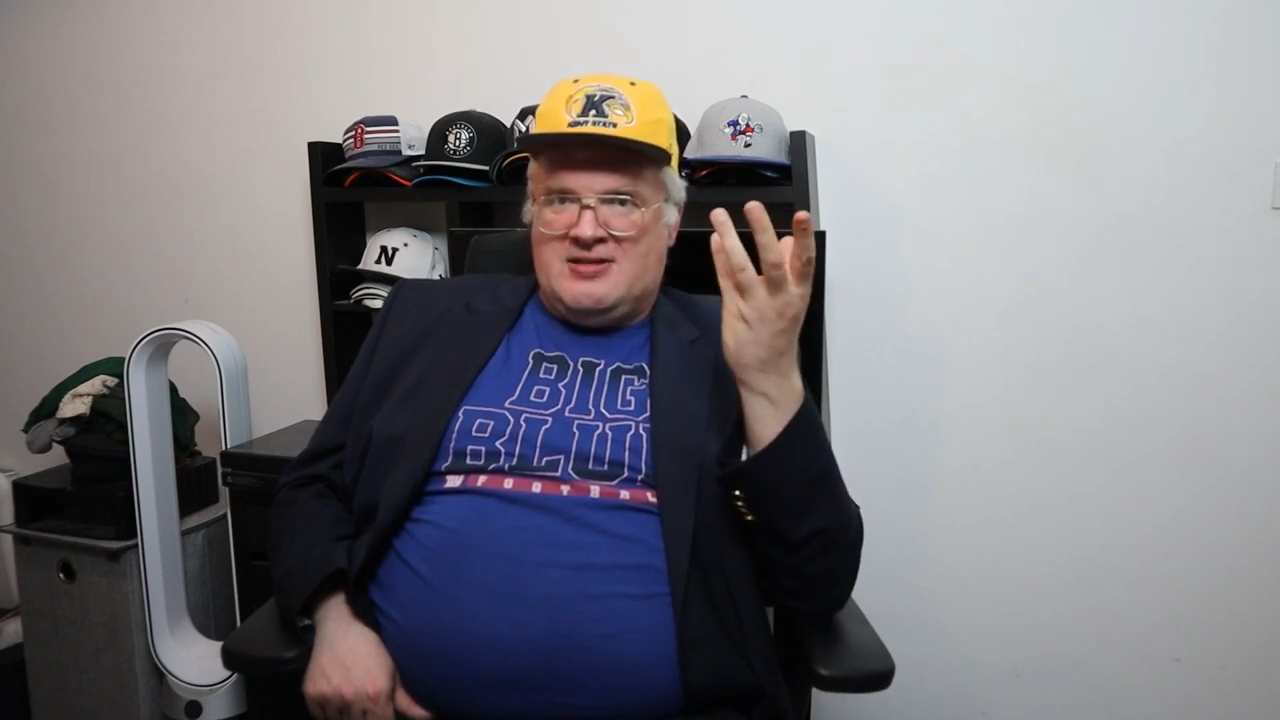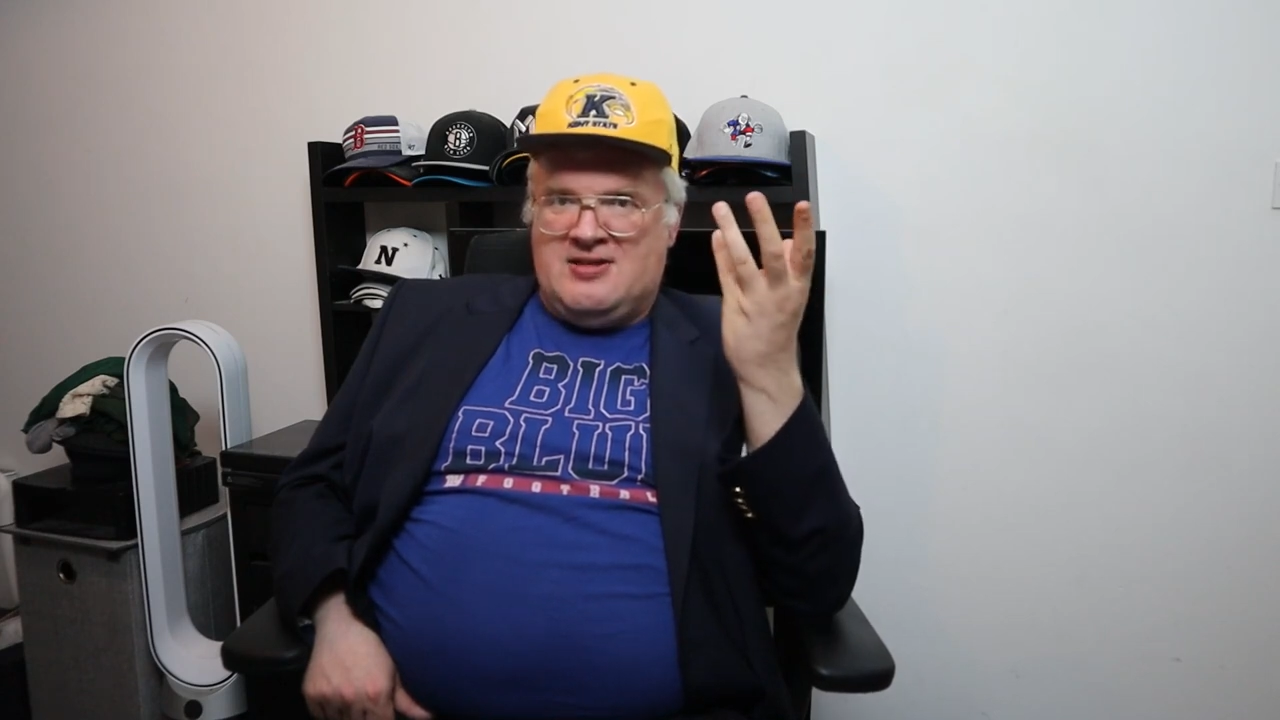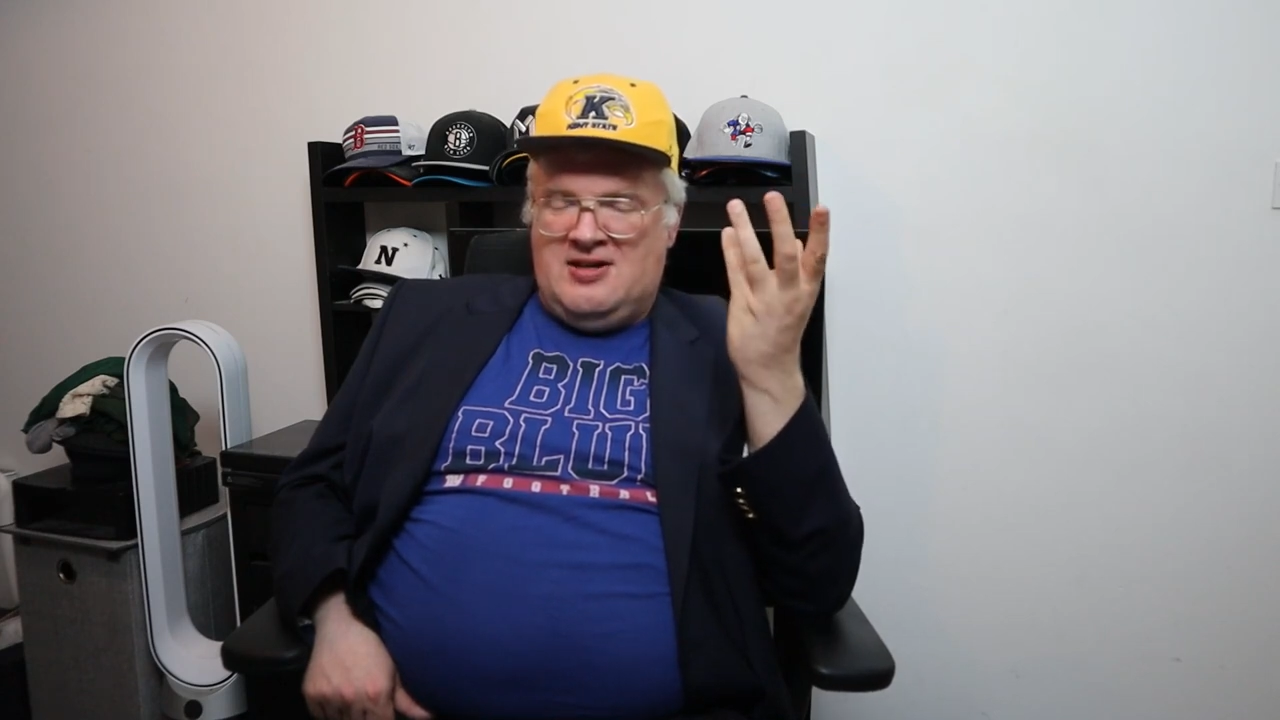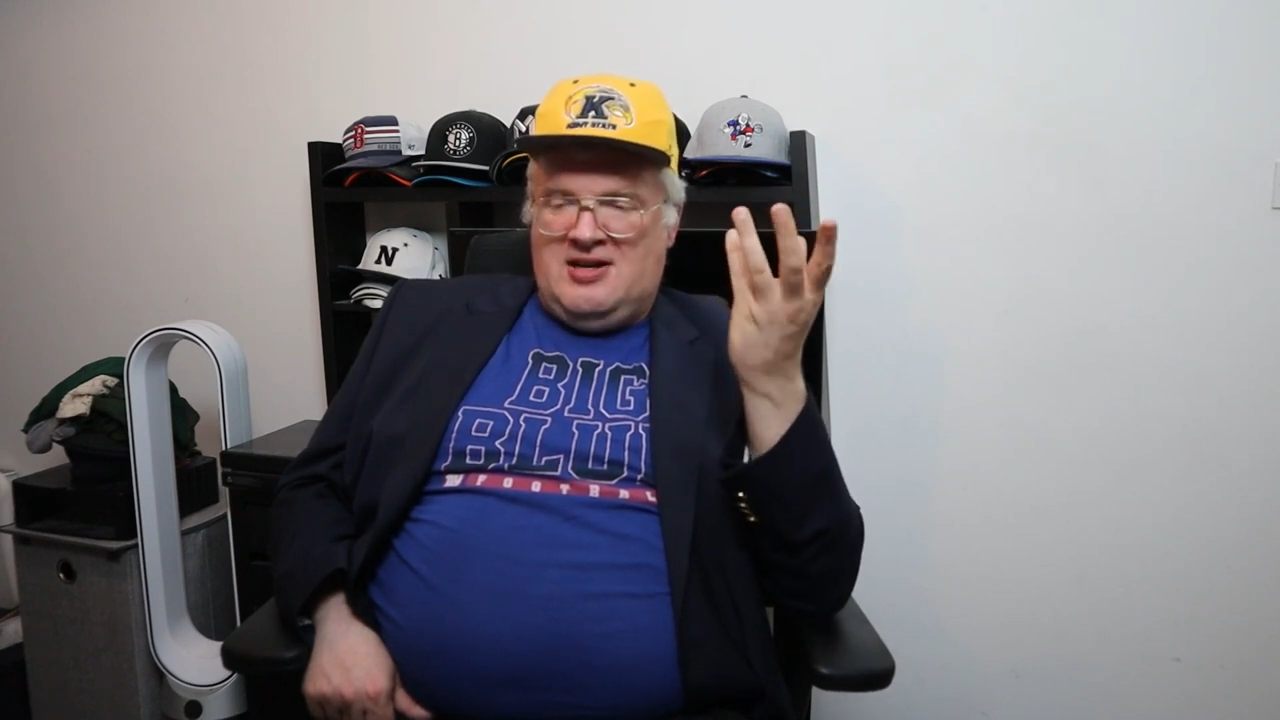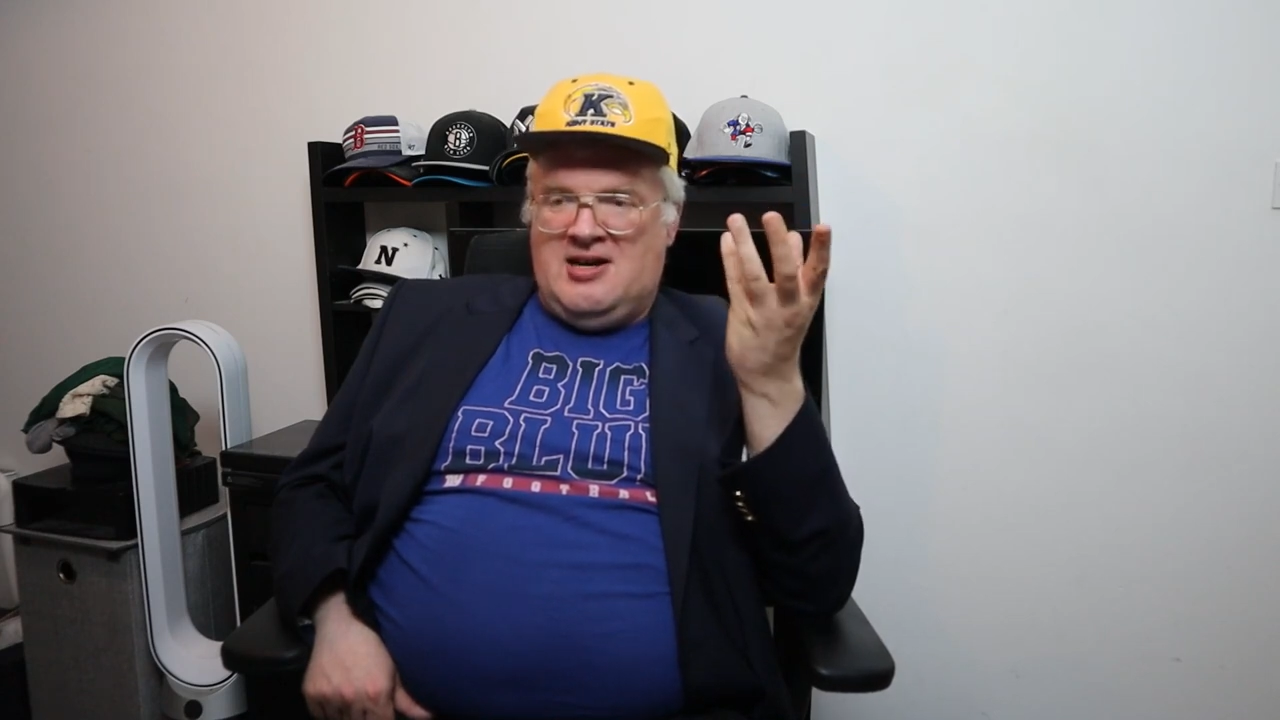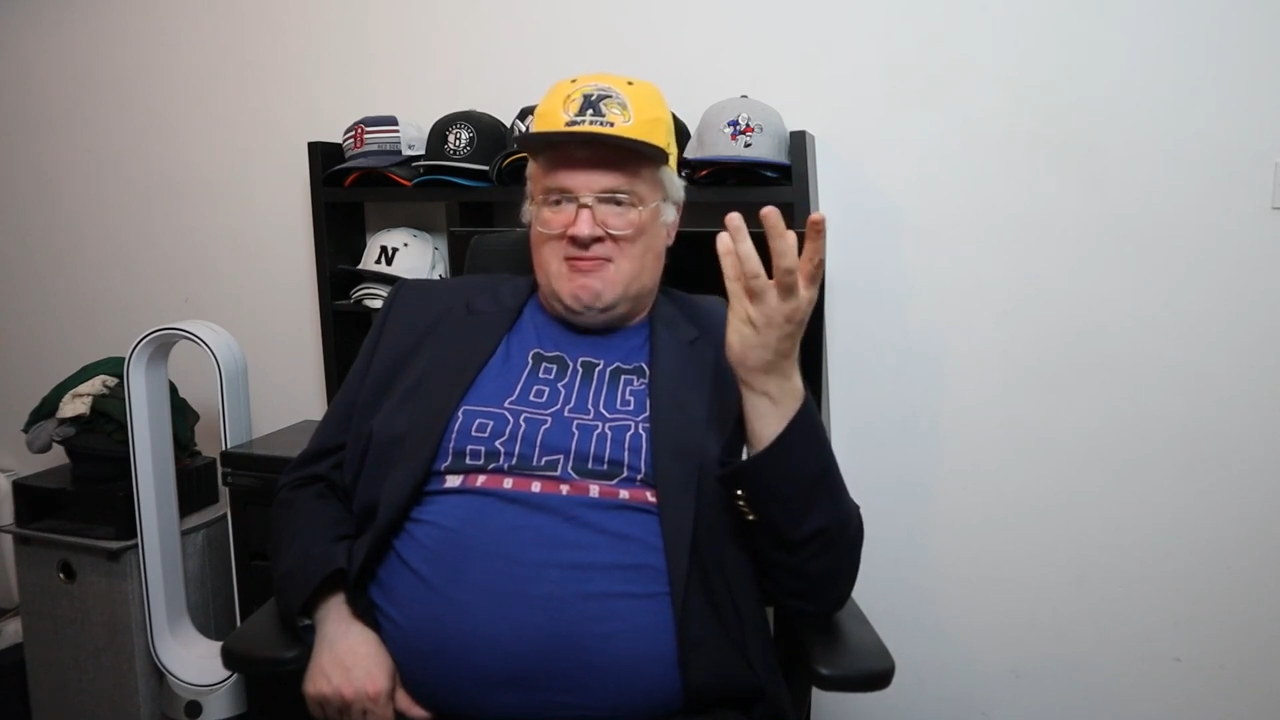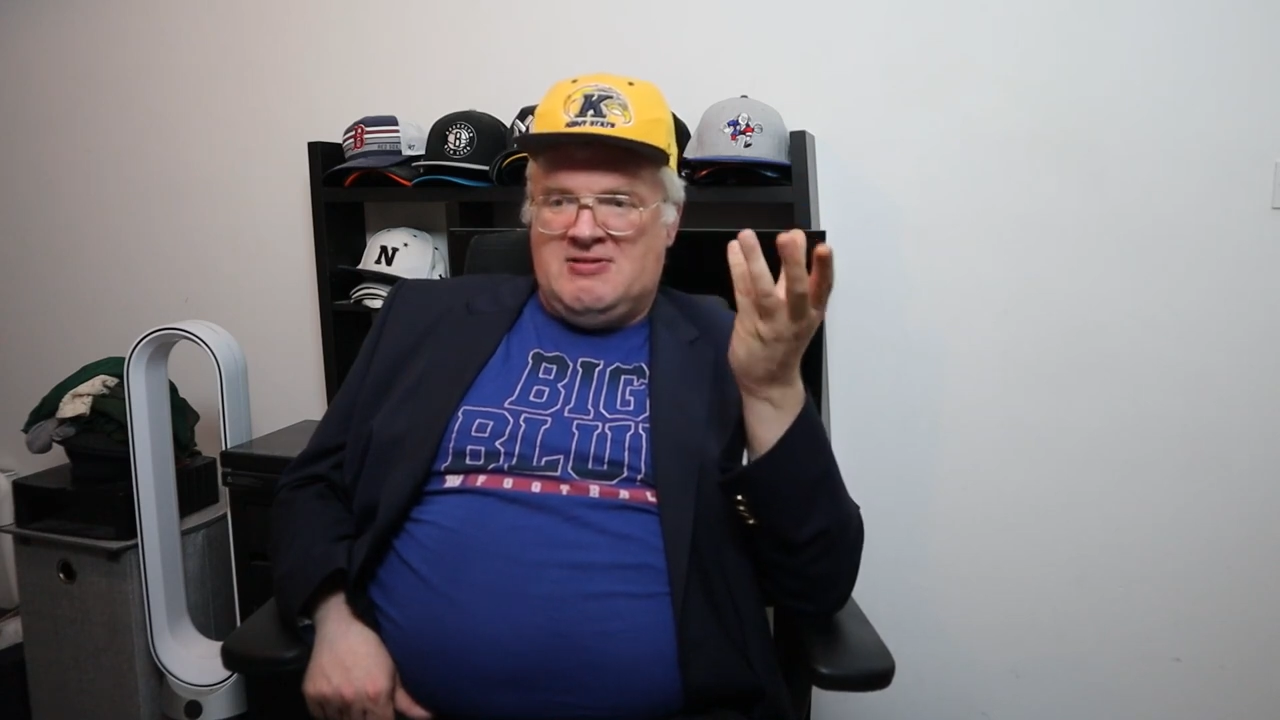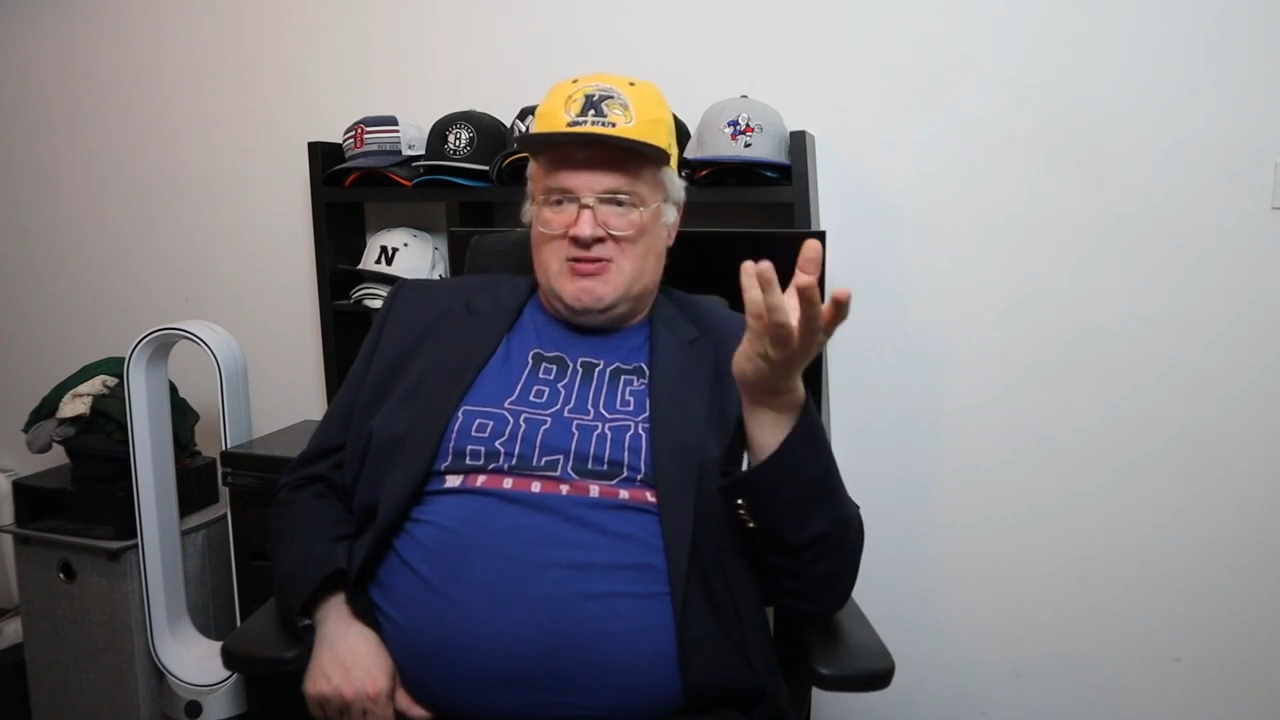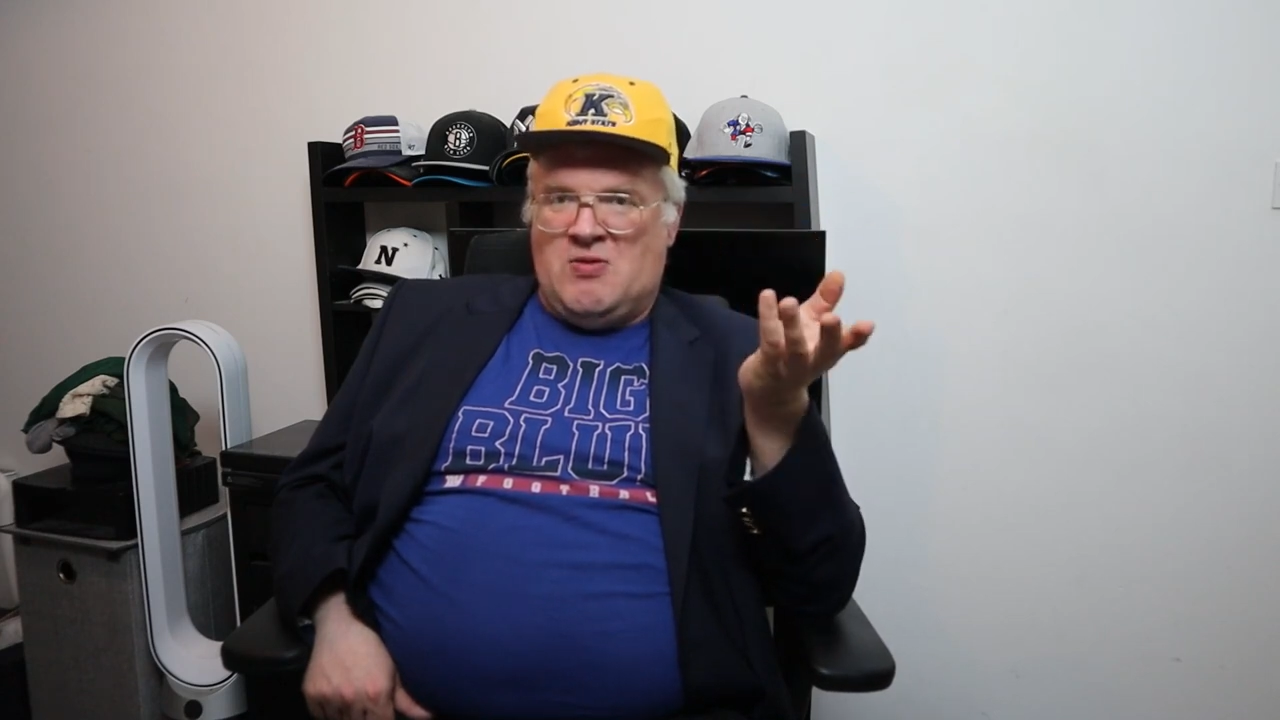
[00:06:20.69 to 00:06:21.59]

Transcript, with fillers: suddenly a route